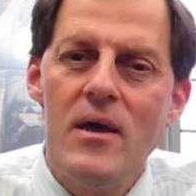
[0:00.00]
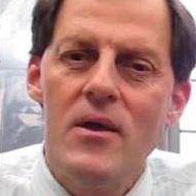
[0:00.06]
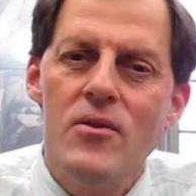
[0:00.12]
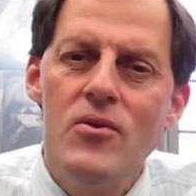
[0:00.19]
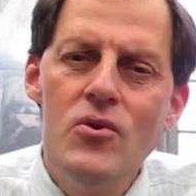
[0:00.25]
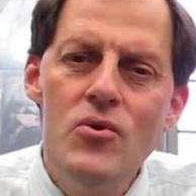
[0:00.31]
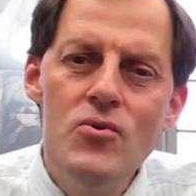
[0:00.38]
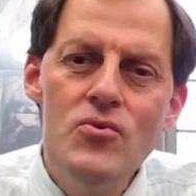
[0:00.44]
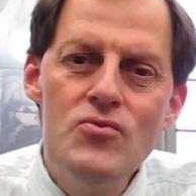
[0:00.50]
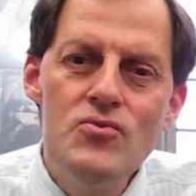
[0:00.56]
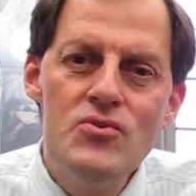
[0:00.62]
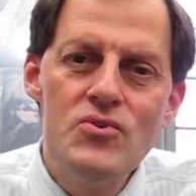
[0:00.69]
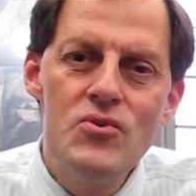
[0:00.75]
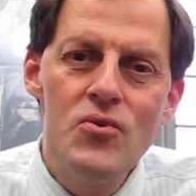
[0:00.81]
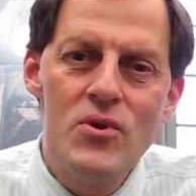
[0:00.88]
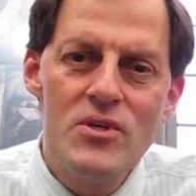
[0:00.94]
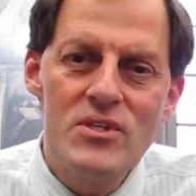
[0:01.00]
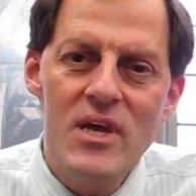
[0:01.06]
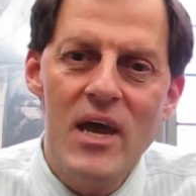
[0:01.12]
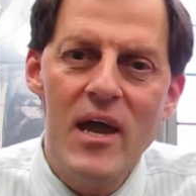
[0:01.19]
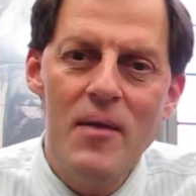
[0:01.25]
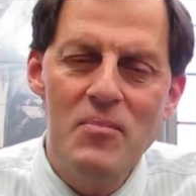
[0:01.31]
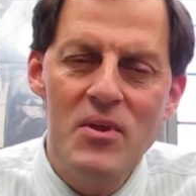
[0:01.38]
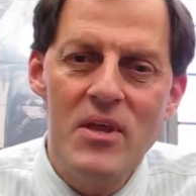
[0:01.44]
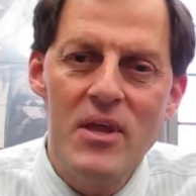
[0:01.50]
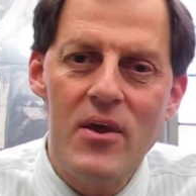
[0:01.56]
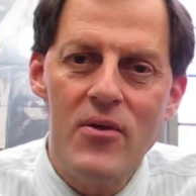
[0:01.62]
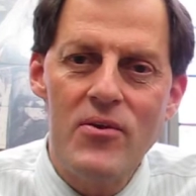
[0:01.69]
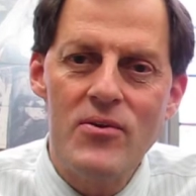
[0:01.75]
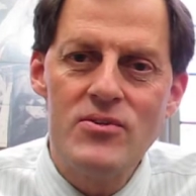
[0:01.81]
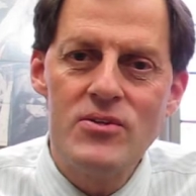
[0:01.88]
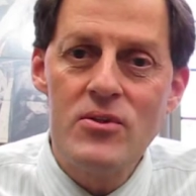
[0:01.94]
Use your time
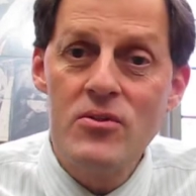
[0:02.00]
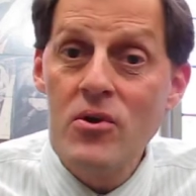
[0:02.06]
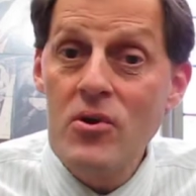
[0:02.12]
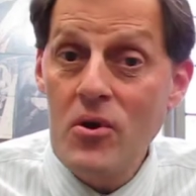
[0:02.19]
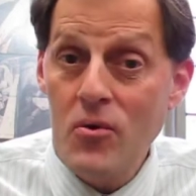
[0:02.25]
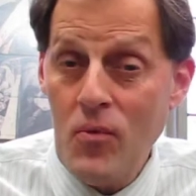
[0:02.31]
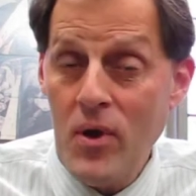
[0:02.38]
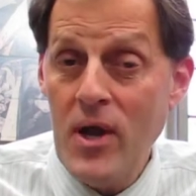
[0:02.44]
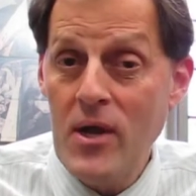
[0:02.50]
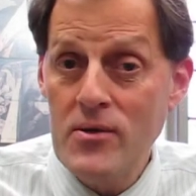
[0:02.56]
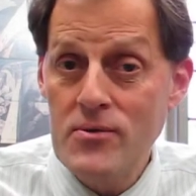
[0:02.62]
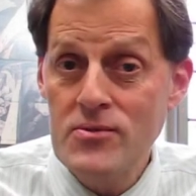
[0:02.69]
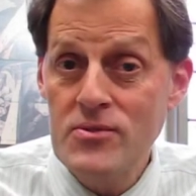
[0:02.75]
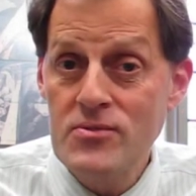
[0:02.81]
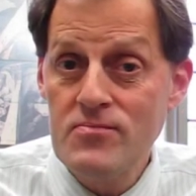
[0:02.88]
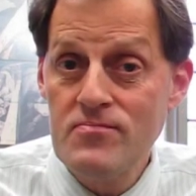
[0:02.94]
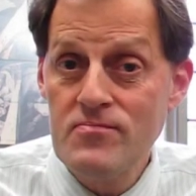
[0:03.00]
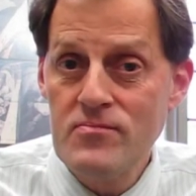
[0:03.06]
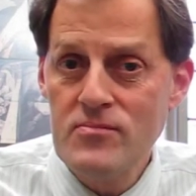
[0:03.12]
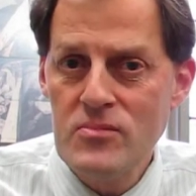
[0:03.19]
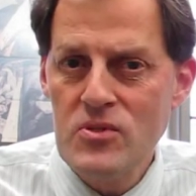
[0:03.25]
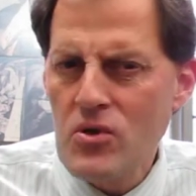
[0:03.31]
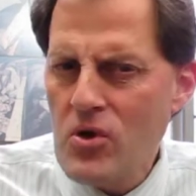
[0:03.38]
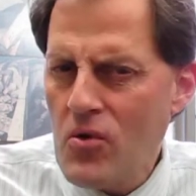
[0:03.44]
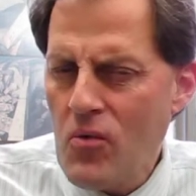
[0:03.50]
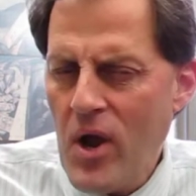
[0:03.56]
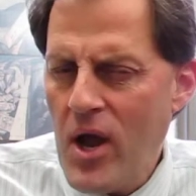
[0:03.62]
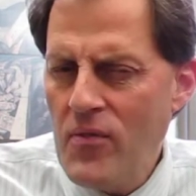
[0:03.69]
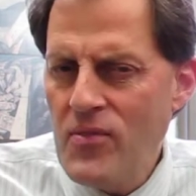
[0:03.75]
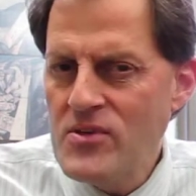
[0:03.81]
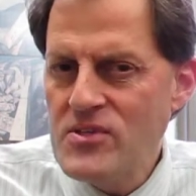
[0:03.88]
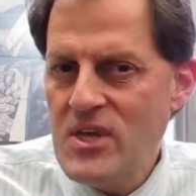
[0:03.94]
together to look around. Look
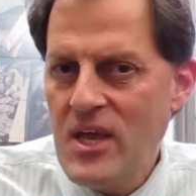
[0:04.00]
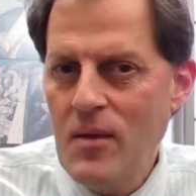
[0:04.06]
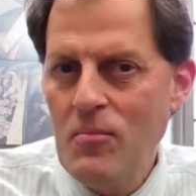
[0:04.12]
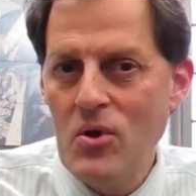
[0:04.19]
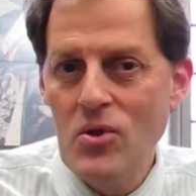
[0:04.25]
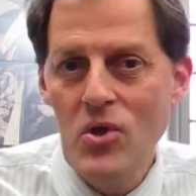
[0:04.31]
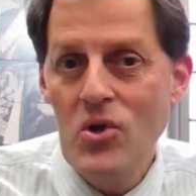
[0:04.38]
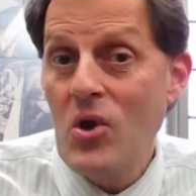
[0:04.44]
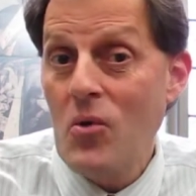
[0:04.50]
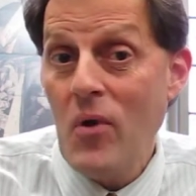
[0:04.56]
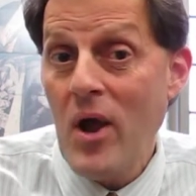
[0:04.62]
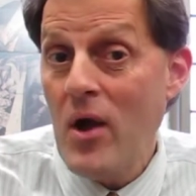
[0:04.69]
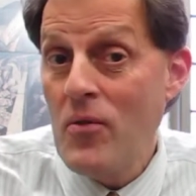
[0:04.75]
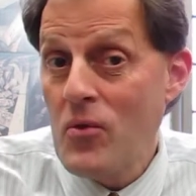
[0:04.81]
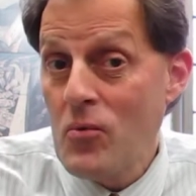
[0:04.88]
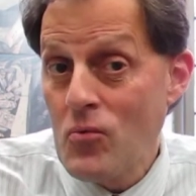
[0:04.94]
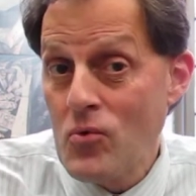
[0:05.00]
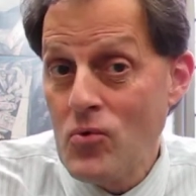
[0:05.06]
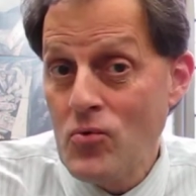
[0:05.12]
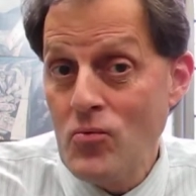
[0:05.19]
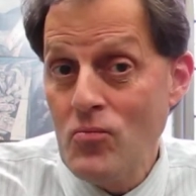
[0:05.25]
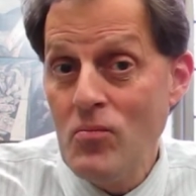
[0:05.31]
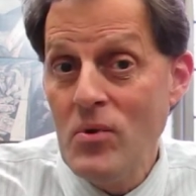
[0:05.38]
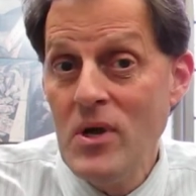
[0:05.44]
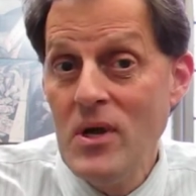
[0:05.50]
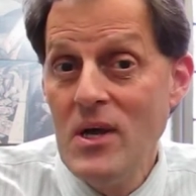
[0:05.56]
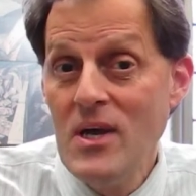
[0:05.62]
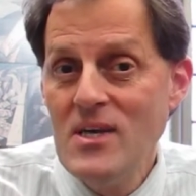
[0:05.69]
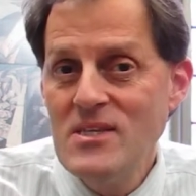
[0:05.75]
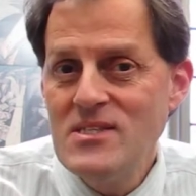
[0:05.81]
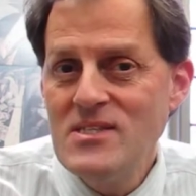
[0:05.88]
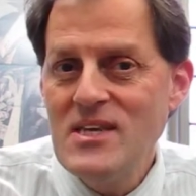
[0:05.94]
around the table, look around the room.
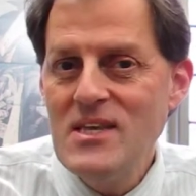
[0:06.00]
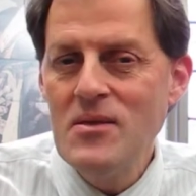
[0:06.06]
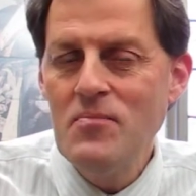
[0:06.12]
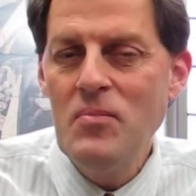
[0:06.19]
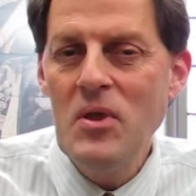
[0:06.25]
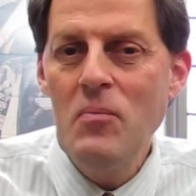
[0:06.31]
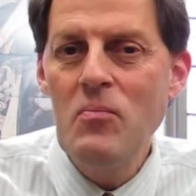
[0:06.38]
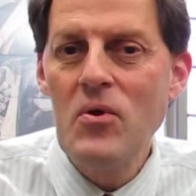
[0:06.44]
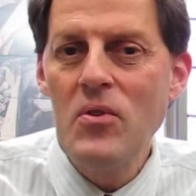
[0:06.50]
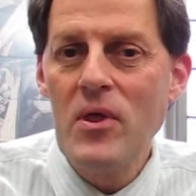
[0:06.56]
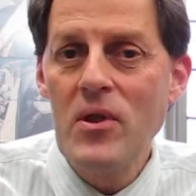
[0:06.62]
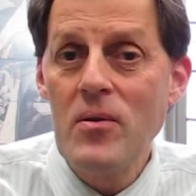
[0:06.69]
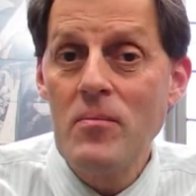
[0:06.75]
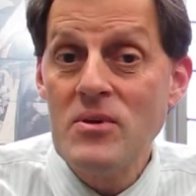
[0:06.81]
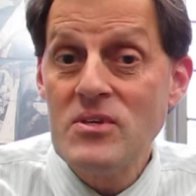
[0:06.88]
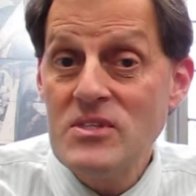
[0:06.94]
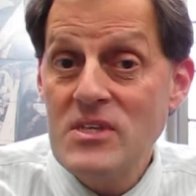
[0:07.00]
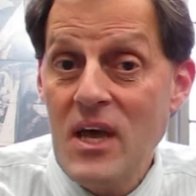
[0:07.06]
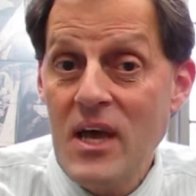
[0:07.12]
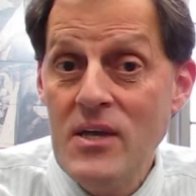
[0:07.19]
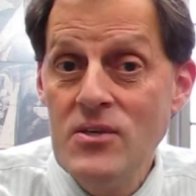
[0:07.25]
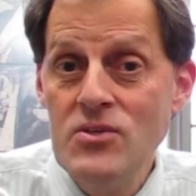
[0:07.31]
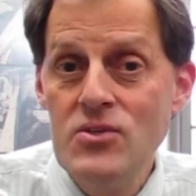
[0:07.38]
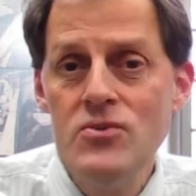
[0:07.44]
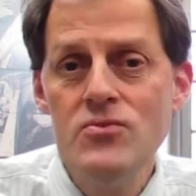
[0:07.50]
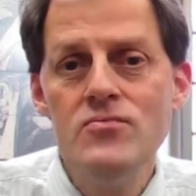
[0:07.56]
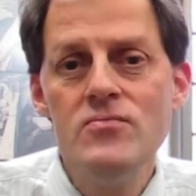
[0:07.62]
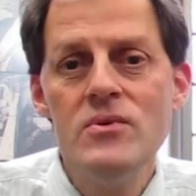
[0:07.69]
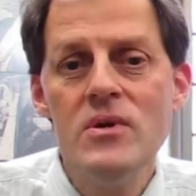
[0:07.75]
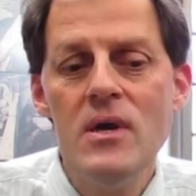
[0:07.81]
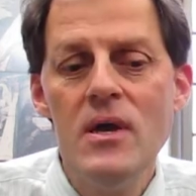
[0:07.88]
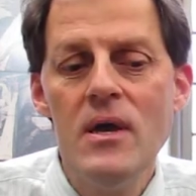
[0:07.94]
See the people that are beside you,
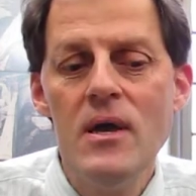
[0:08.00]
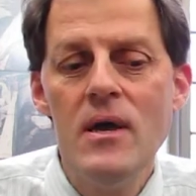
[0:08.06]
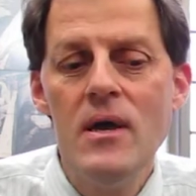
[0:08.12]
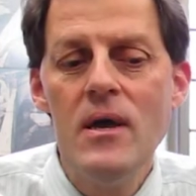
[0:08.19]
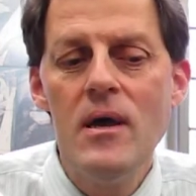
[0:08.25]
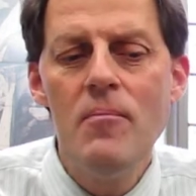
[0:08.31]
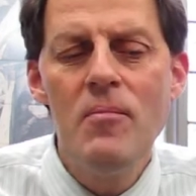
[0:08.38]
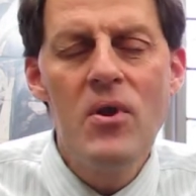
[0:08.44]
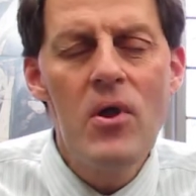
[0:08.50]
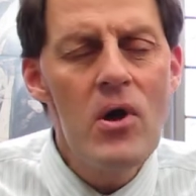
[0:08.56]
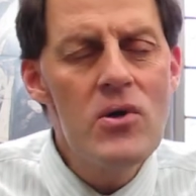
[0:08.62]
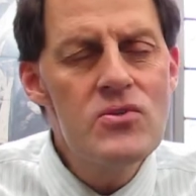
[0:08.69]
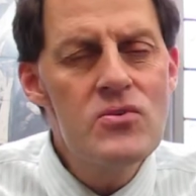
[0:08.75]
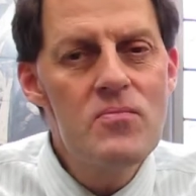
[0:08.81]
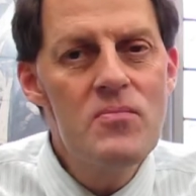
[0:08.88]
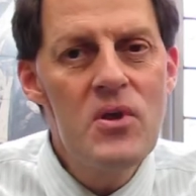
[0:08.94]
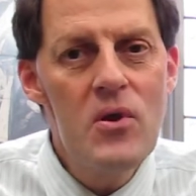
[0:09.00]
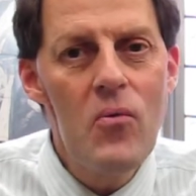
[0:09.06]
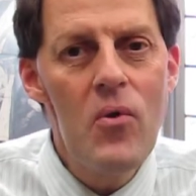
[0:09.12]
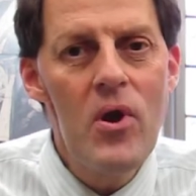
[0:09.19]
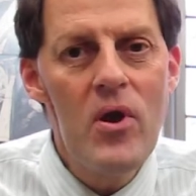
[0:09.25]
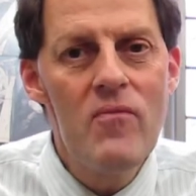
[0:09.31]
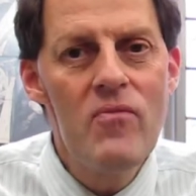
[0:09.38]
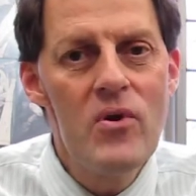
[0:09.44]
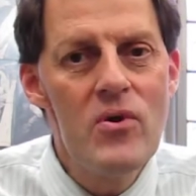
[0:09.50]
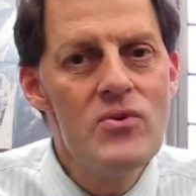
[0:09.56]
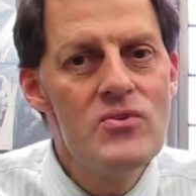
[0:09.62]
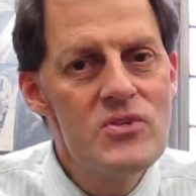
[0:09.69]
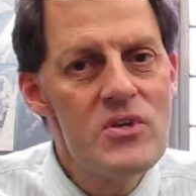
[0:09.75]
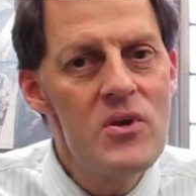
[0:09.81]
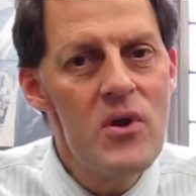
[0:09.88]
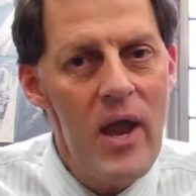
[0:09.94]
but also be aware of
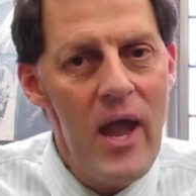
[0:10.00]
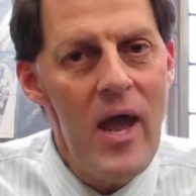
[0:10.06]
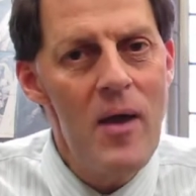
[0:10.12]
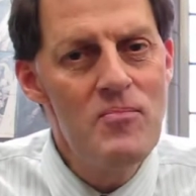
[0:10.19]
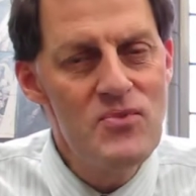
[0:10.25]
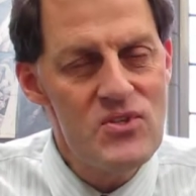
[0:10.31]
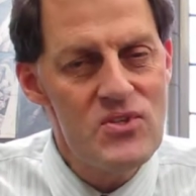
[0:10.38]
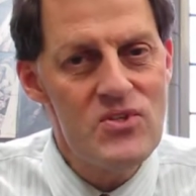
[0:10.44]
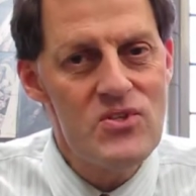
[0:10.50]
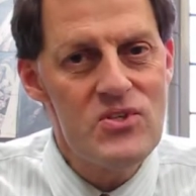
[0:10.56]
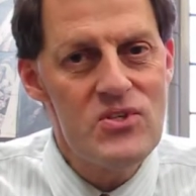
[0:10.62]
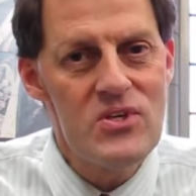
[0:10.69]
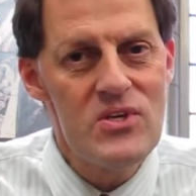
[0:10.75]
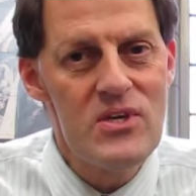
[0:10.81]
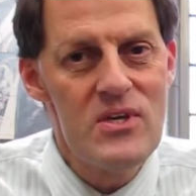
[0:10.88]
those that are absent.